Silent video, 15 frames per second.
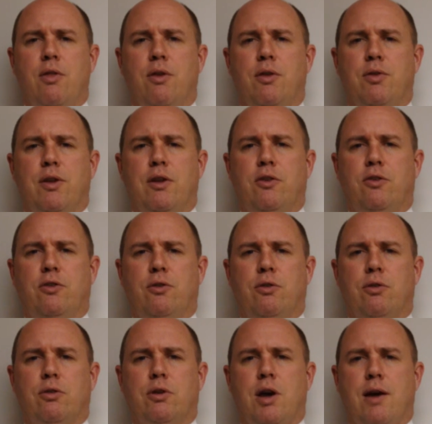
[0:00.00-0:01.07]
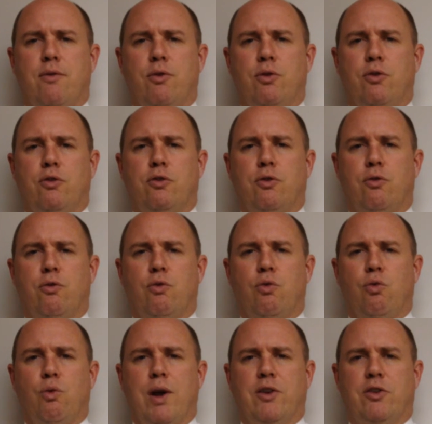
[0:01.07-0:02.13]
that this covers
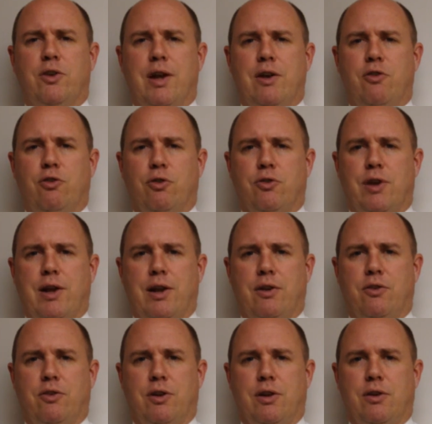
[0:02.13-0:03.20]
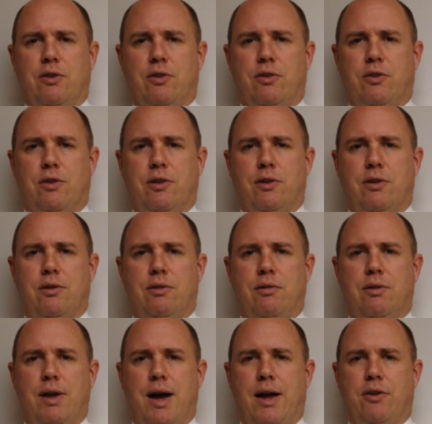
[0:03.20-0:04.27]
residential tenancies,
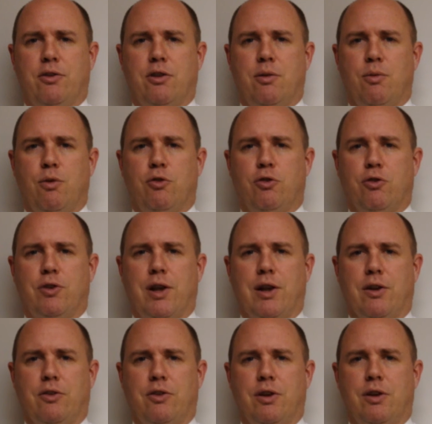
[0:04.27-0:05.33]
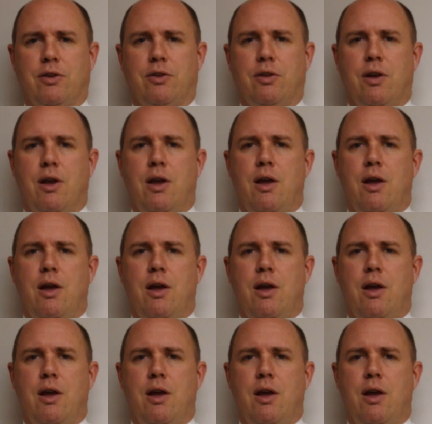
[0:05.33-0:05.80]
not commercial tenancies.